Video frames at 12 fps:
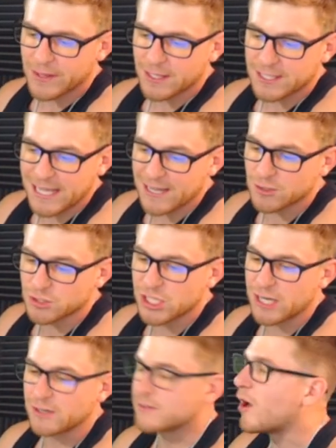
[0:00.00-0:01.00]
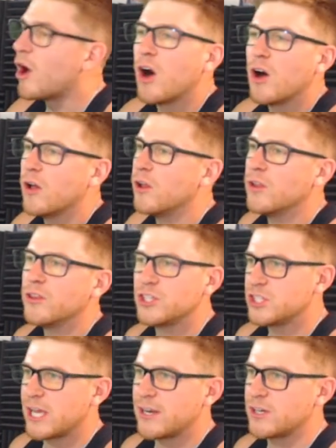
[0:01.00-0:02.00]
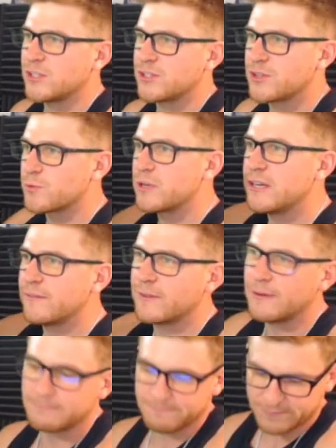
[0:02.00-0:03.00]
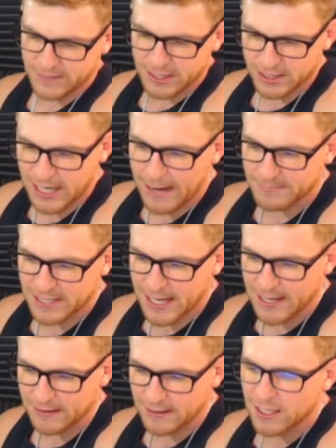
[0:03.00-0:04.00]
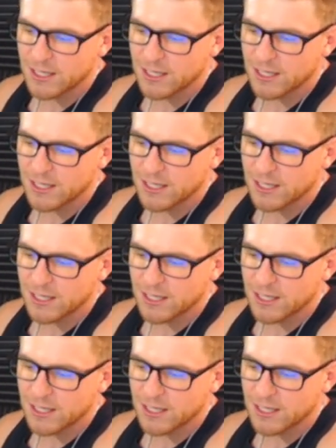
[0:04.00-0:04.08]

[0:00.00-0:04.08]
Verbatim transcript: Kendall Jenner, all the Jenners, all three the of them, top ten.